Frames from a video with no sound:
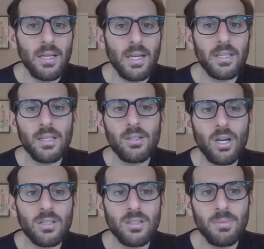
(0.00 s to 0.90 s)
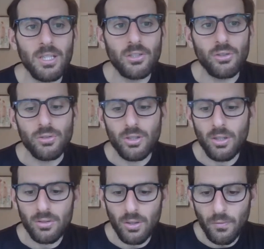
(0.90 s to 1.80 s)
it can cause some issues.
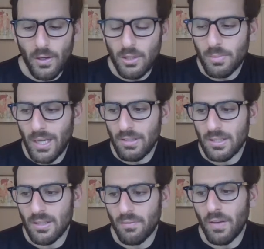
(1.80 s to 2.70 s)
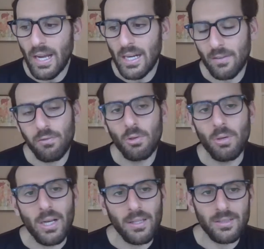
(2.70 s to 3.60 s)
So, so first we have this lymphatic
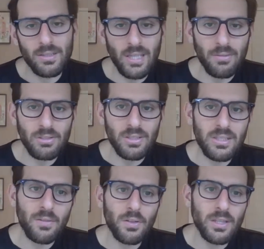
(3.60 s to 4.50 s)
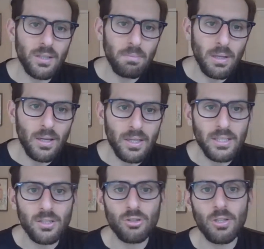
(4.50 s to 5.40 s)
fluid, and this is obviously different than blood.
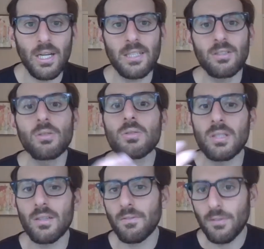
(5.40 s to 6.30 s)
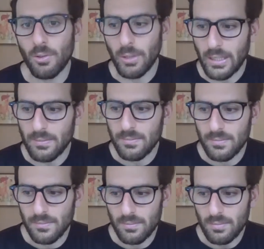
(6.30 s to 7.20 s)
It's a translucent fluid,
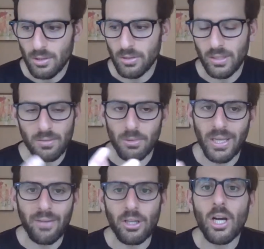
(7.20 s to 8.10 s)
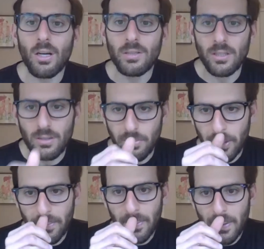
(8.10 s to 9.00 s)
so it doesn't really have a color to it.